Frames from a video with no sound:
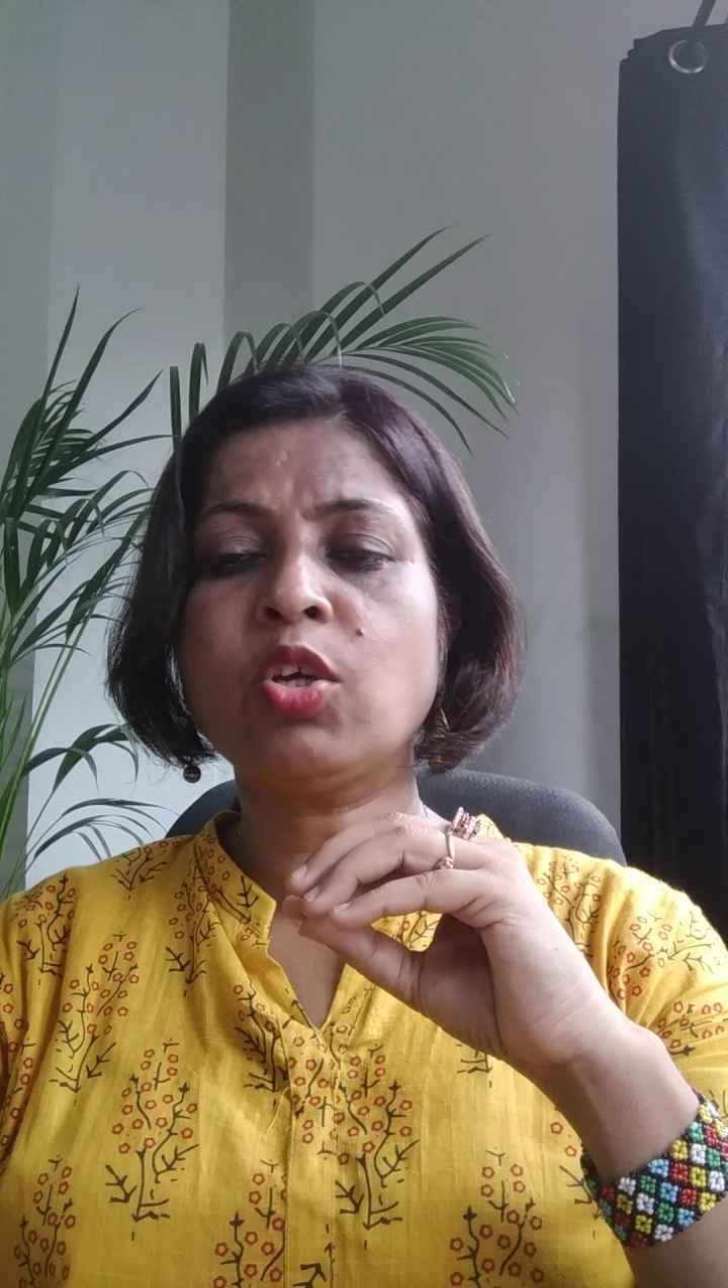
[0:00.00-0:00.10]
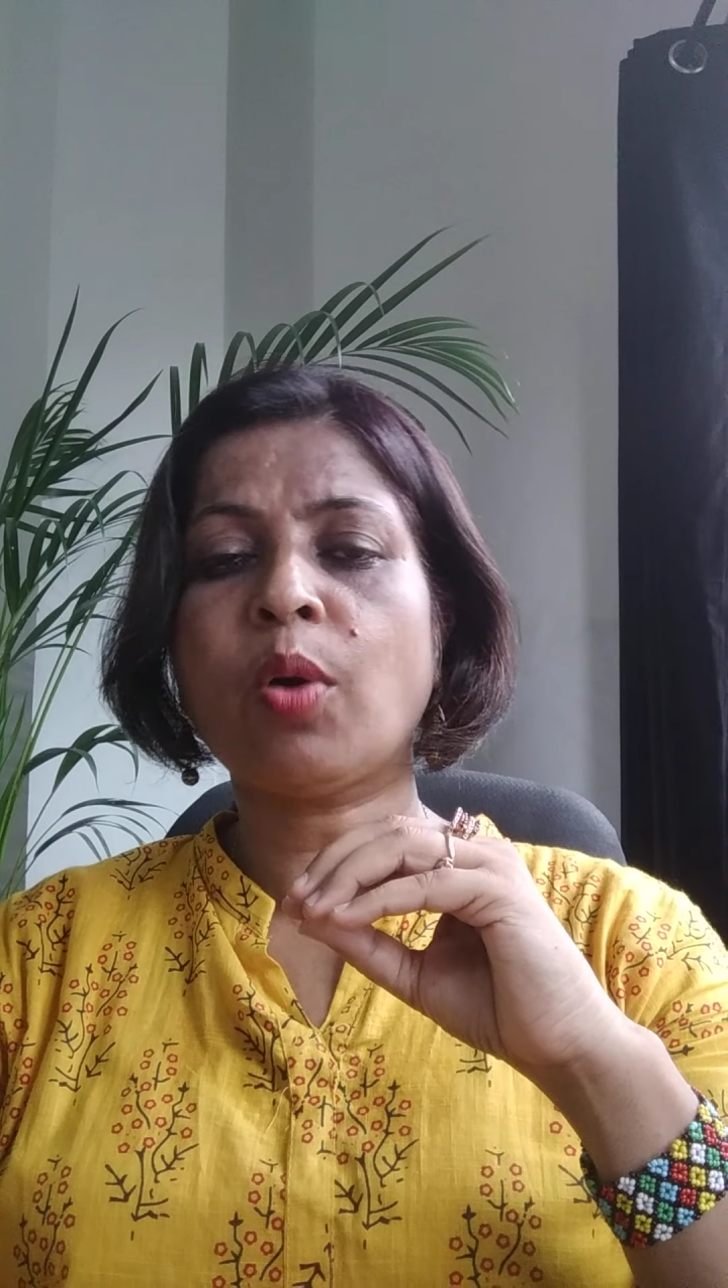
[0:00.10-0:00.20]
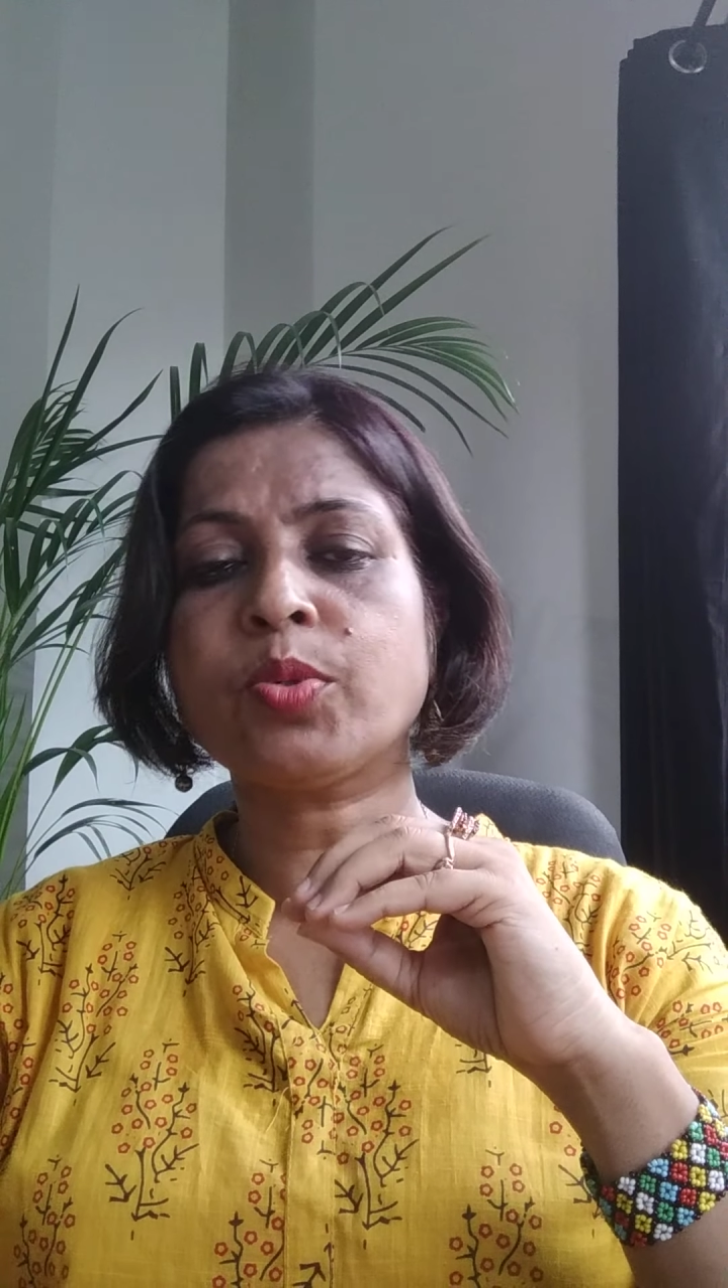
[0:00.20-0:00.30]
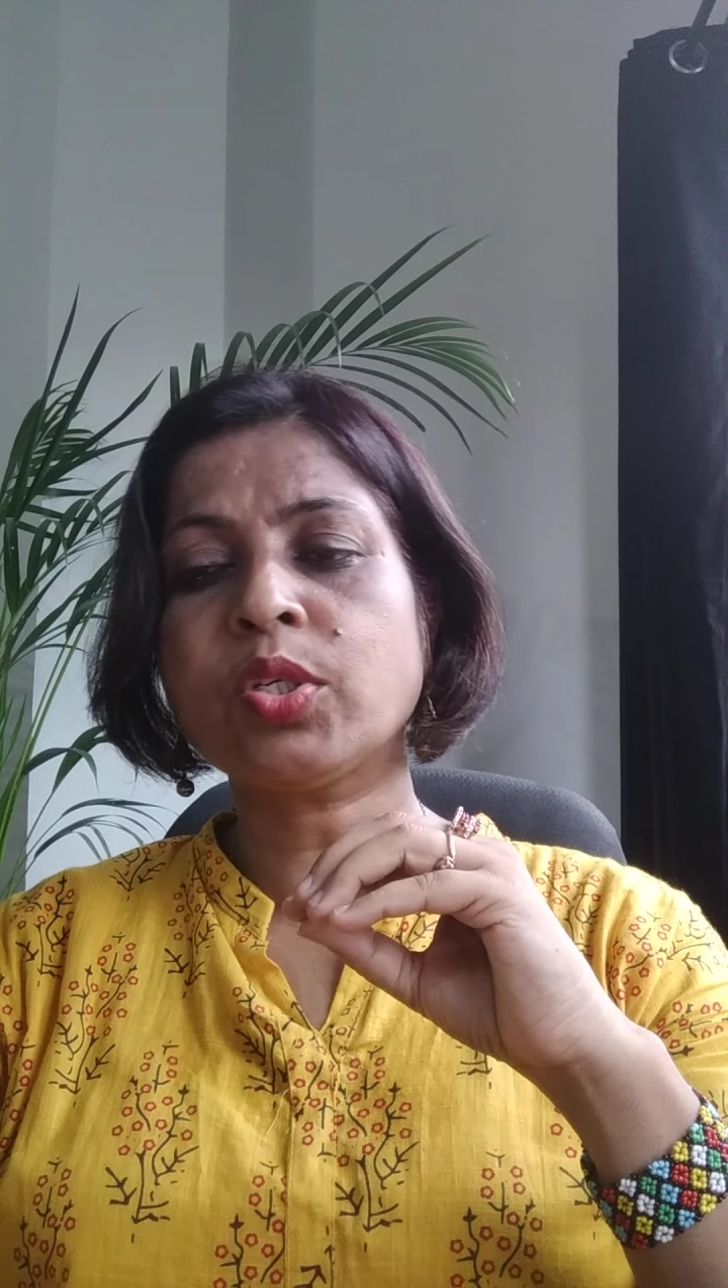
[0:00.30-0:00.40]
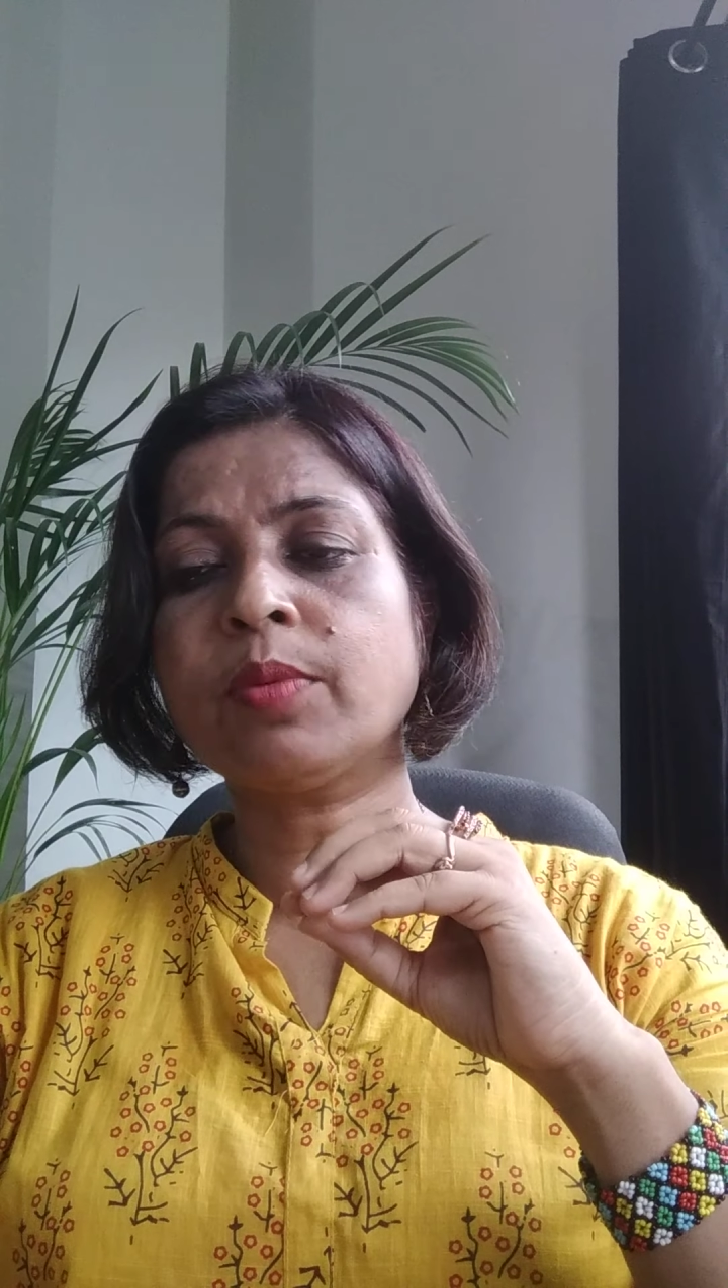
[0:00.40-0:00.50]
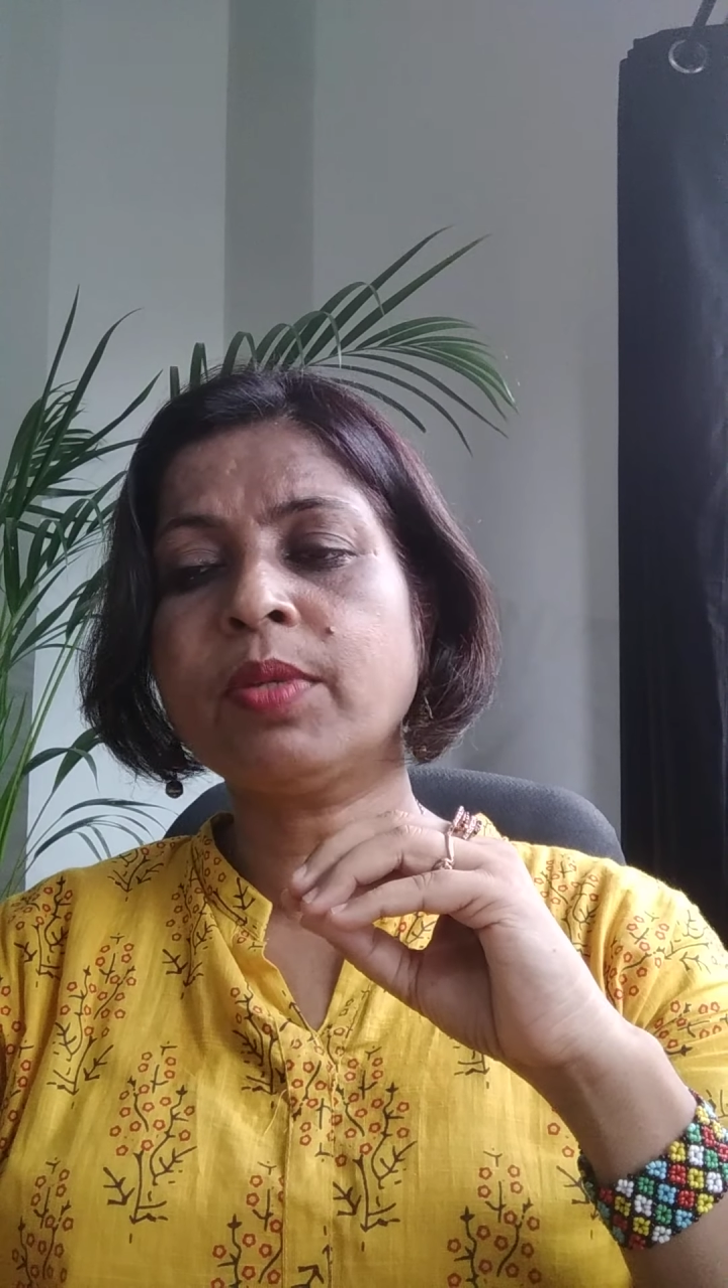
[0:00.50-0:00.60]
option of